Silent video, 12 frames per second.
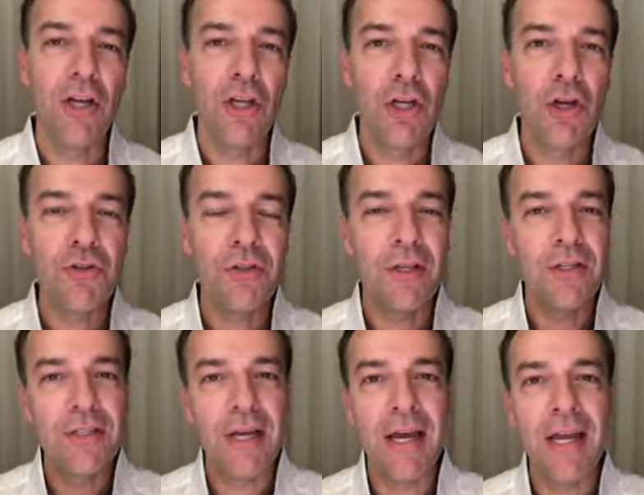usually the
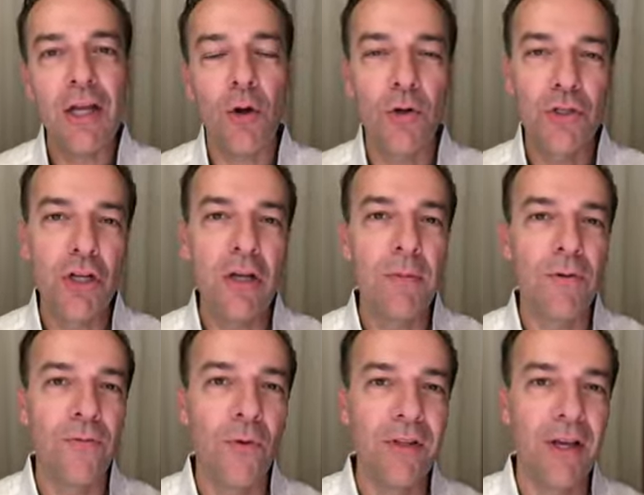day or two
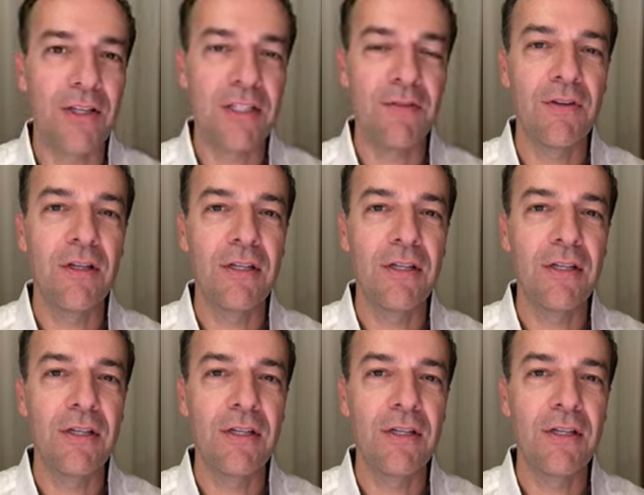before the ex dividend